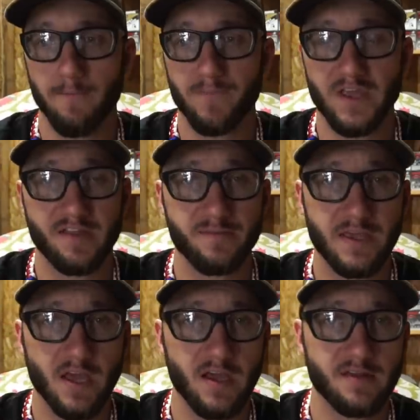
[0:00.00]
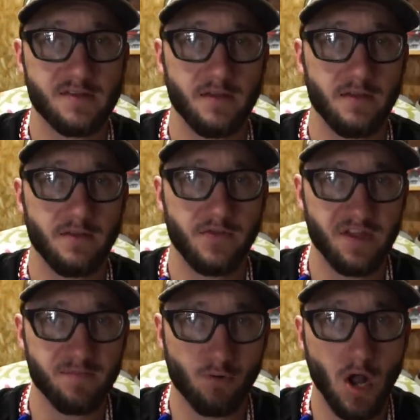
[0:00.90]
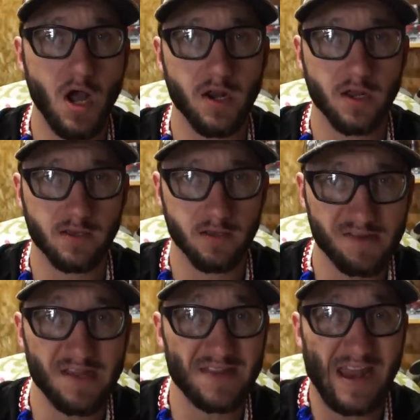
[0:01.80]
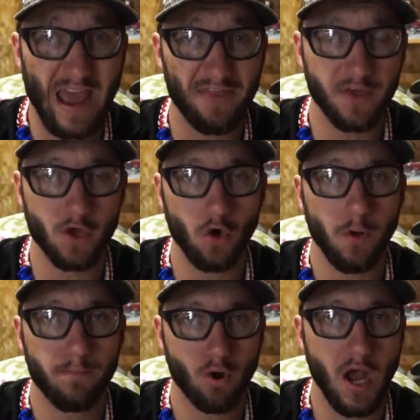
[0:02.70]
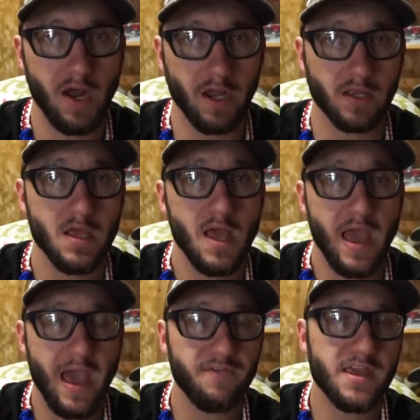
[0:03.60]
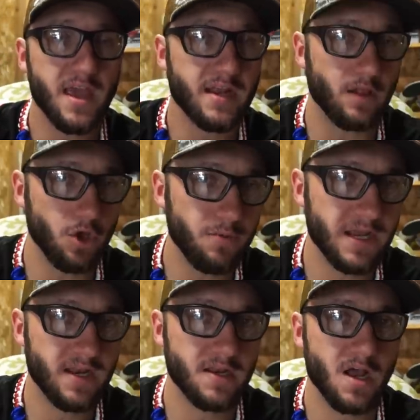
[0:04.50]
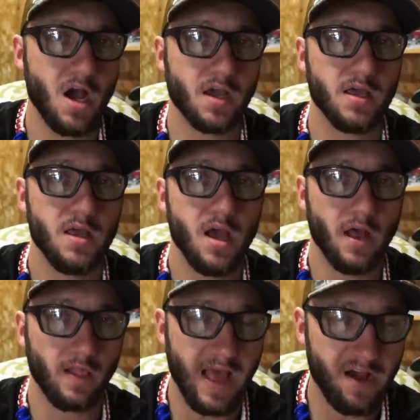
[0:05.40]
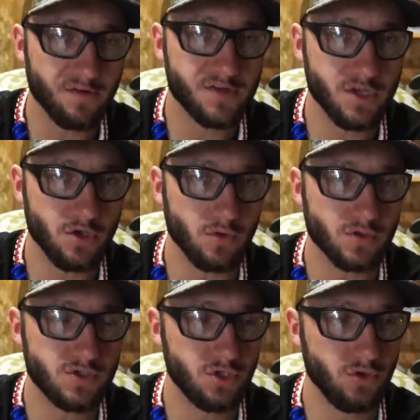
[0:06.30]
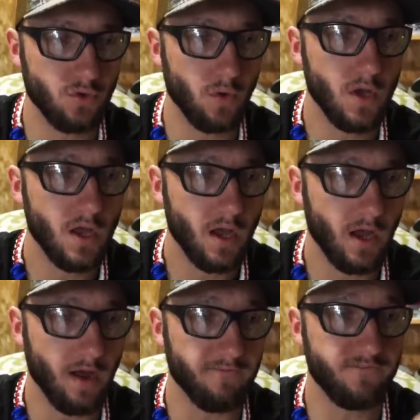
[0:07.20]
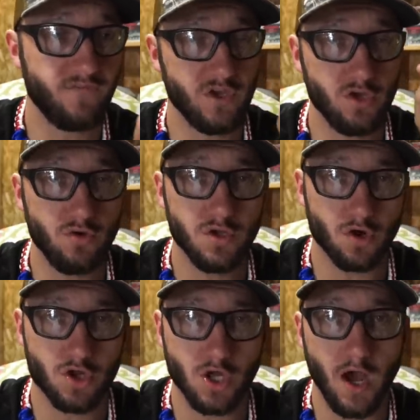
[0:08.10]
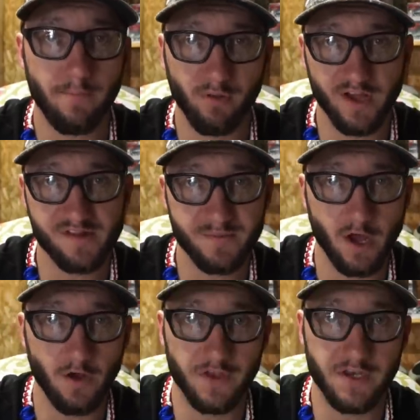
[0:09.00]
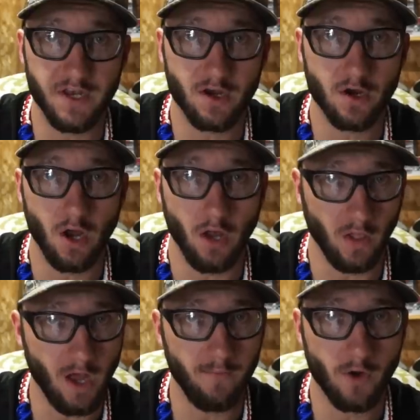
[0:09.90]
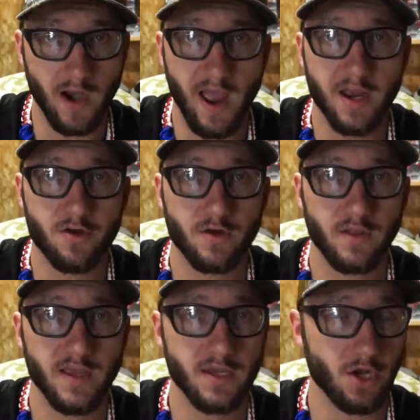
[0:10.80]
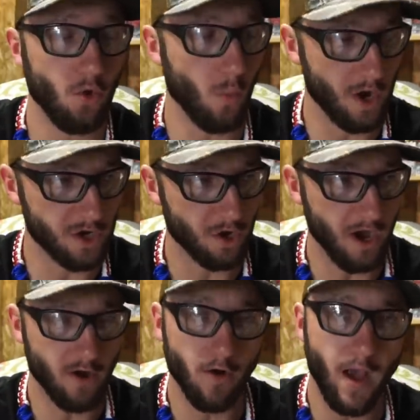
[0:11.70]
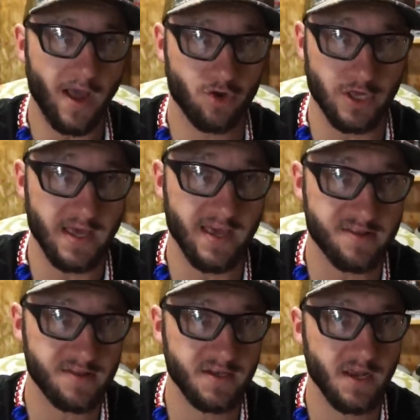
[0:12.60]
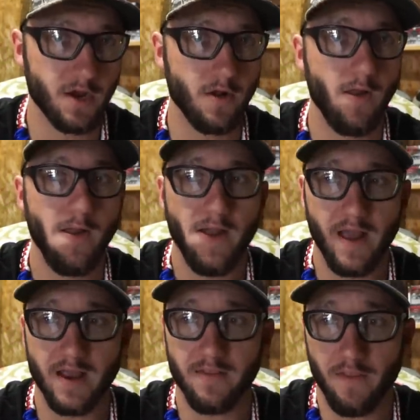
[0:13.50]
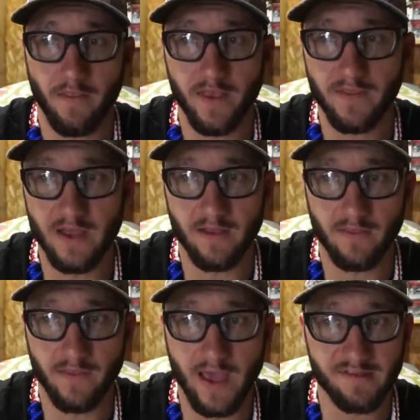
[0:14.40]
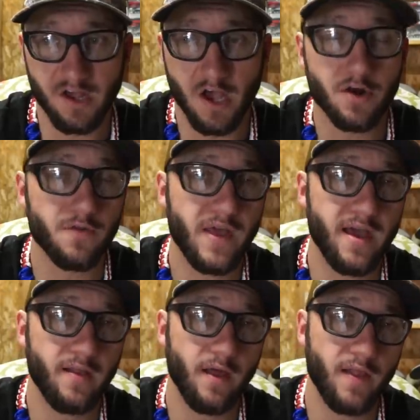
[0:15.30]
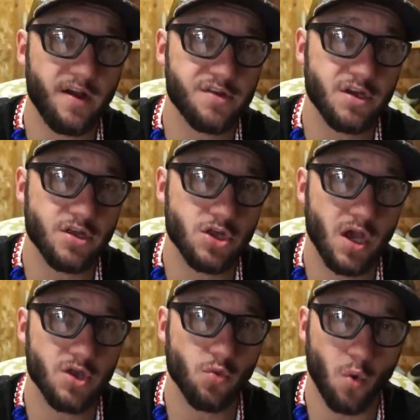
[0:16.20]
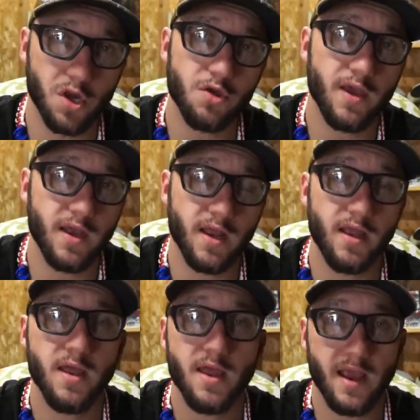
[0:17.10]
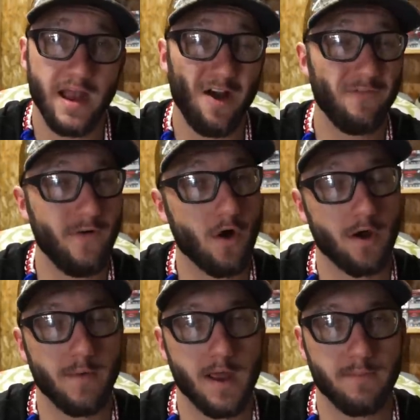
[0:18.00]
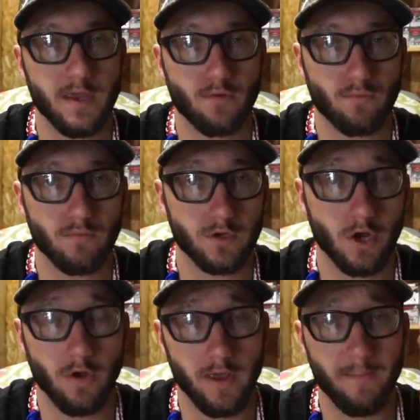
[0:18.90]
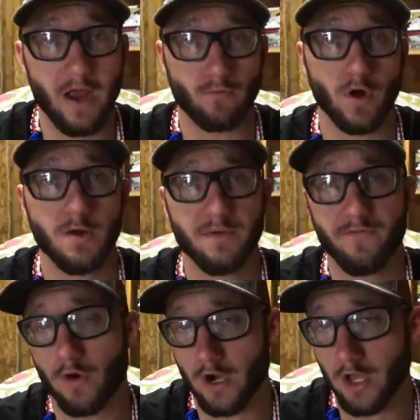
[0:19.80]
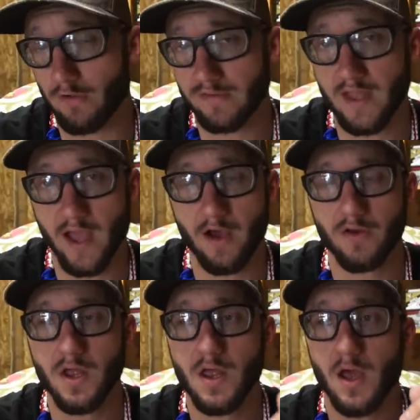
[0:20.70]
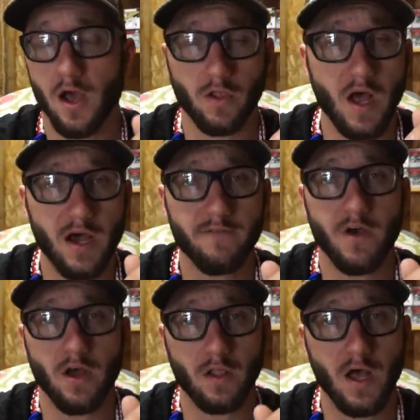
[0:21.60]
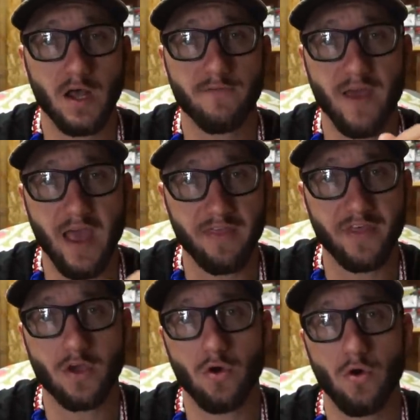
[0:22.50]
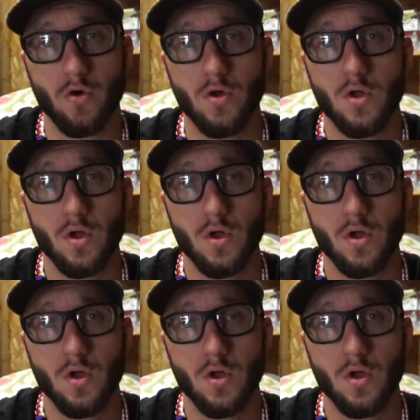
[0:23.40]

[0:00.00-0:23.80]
is because this product is an ethical product. Having an illuminated nock allows you to view your shot placement on the deer a lot more accurately, you know, where your arrow actually hits the deer. And then that, as a hunter, that allows you to judge where you hit it and how far it might be, you know, it might run before it goes down. A lot of ethical,